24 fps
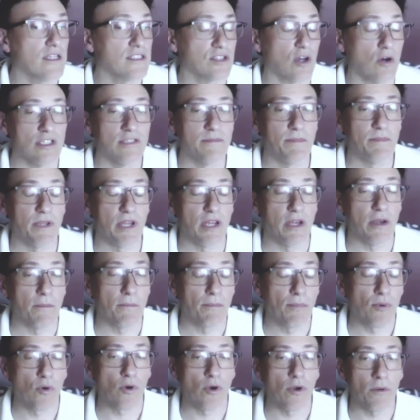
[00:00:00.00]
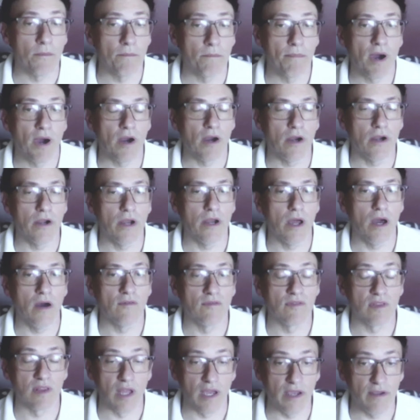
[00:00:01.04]
has always been an important part
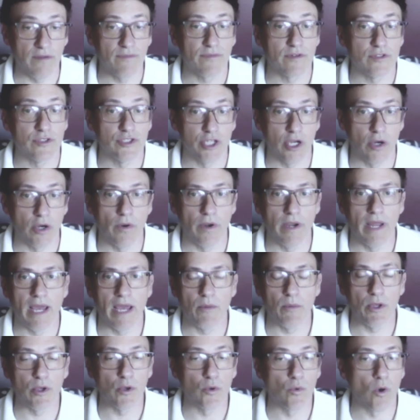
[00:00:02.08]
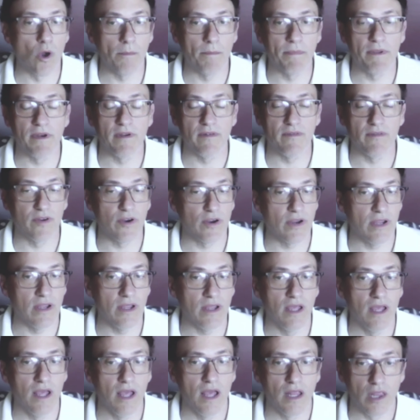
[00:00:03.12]
of life for Joe and I. We grew up in a
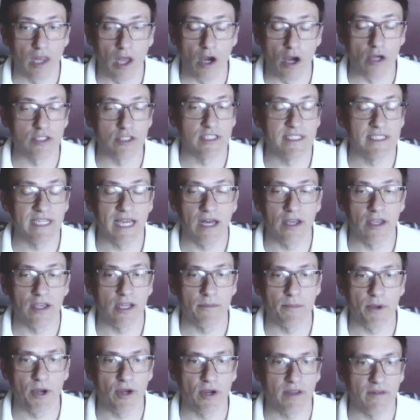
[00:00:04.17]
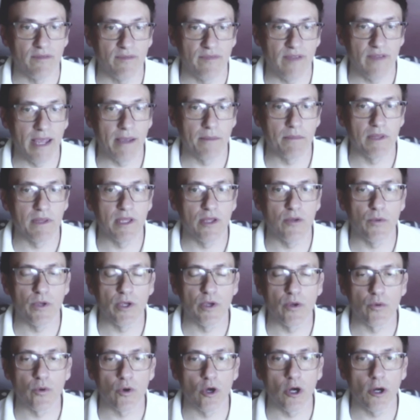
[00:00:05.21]
very large Italian-American family.
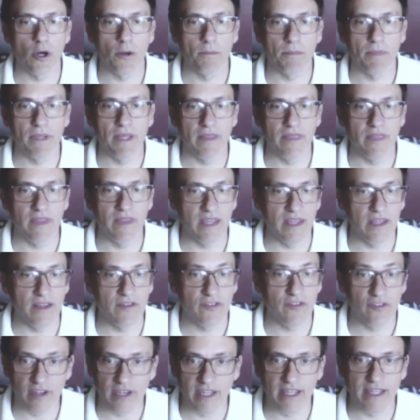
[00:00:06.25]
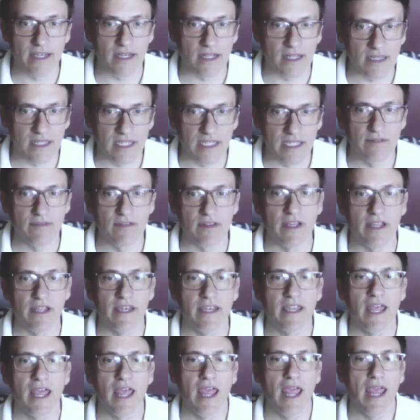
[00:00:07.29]
We grew up in the city in
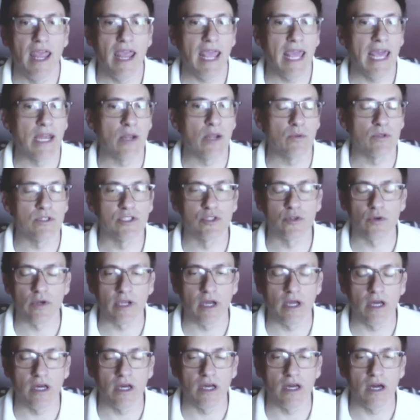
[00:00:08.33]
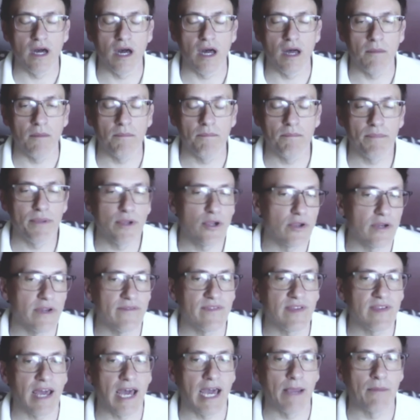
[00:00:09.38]
Cleveland, and it was during a period
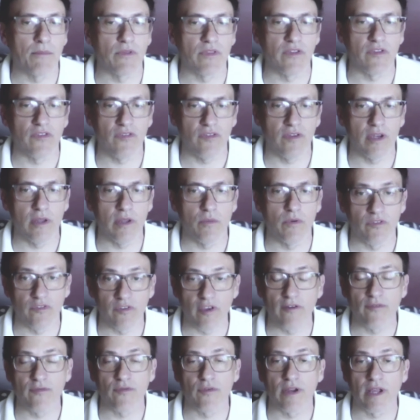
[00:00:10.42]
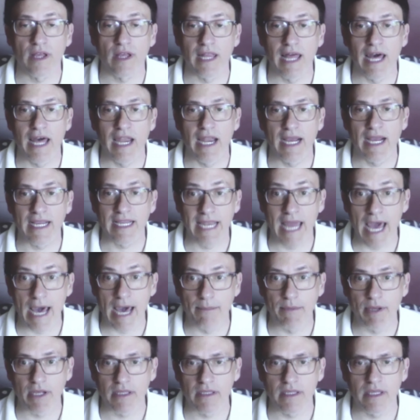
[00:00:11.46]
of time where the city was suffering a lot
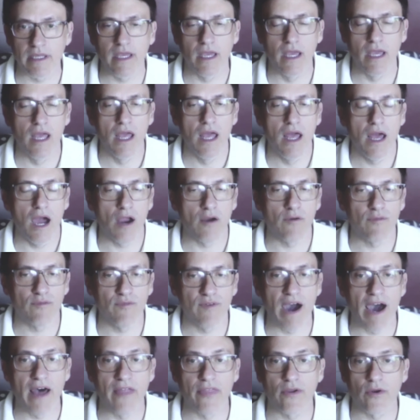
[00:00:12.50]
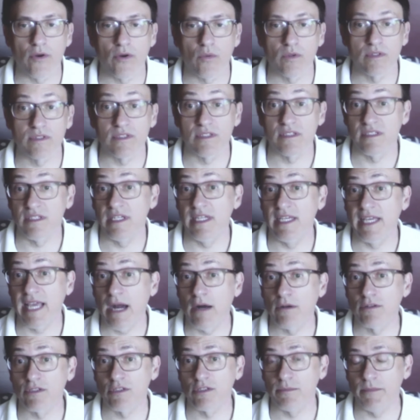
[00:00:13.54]
economically. Our father was a city
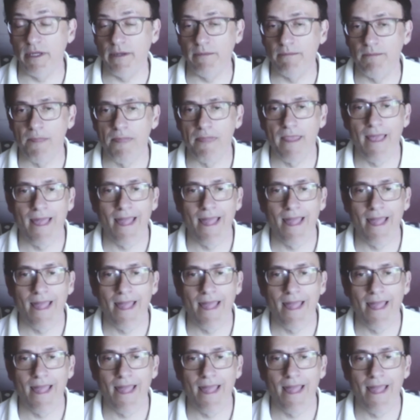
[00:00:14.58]
councilman,